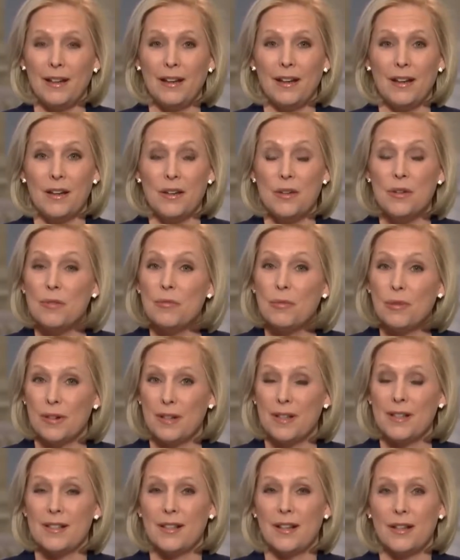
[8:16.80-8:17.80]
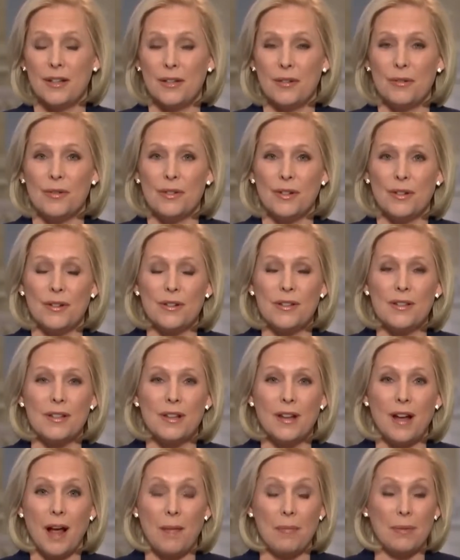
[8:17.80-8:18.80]
uh, numerous
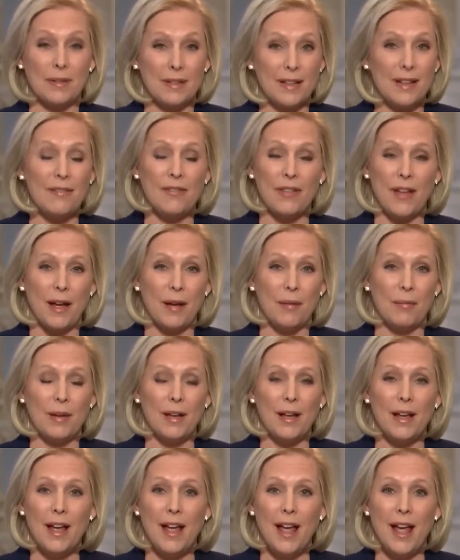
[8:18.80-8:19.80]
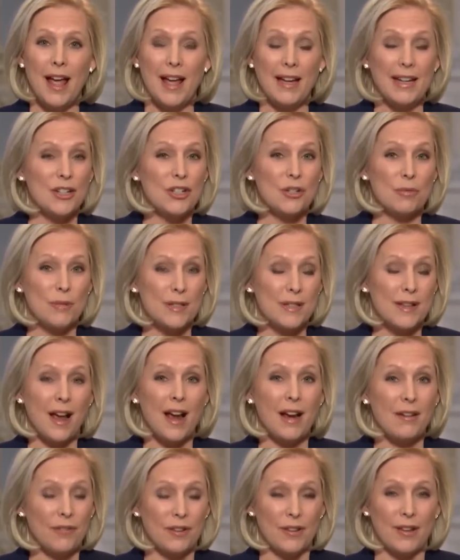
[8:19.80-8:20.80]
accusers. I believe them, and he should
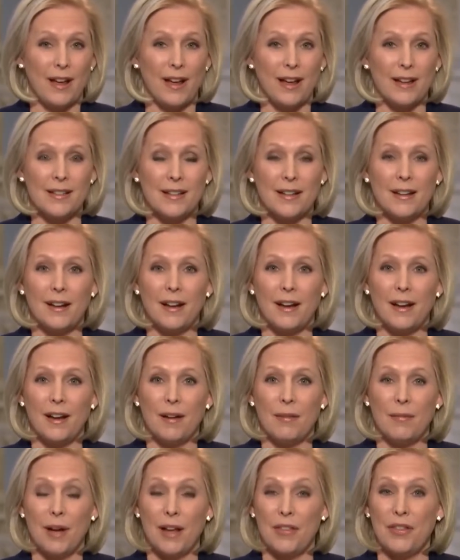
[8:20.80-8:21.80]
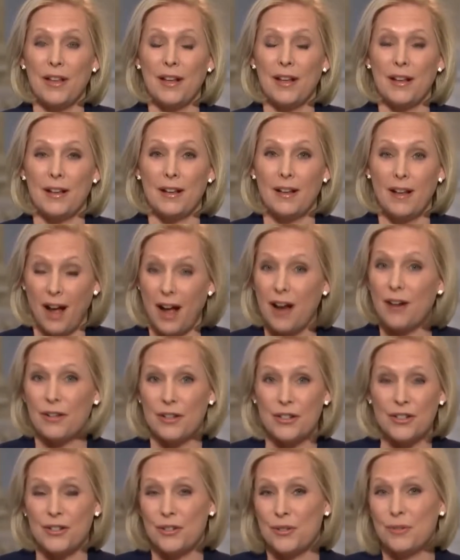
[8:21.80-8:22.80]
resign for that. Um, I think
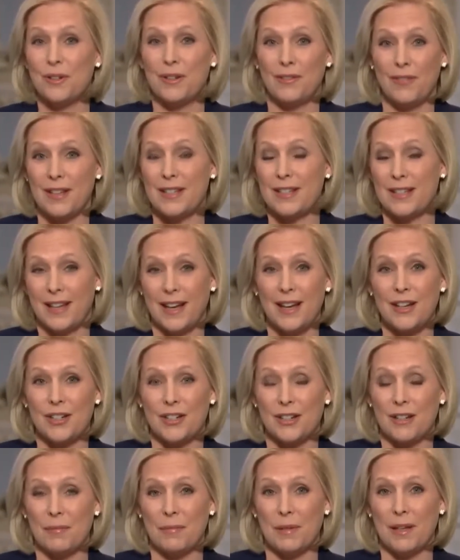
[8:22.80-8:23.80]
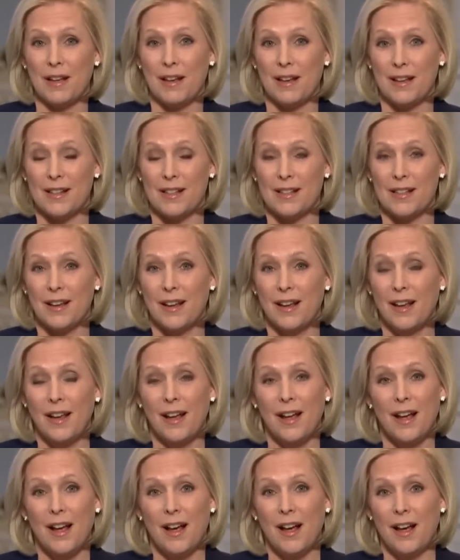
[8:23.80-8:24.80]
Congress should do an investigation because
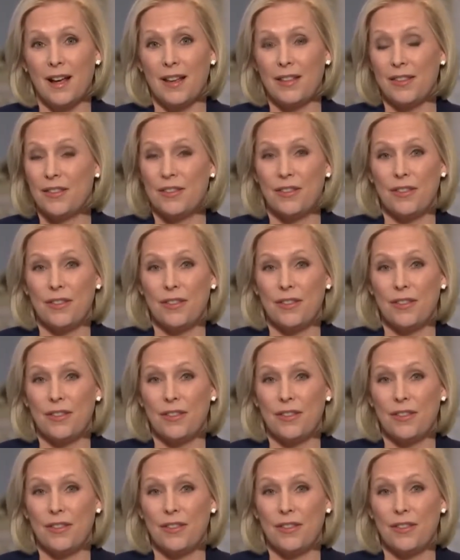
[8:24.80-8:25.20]
uh,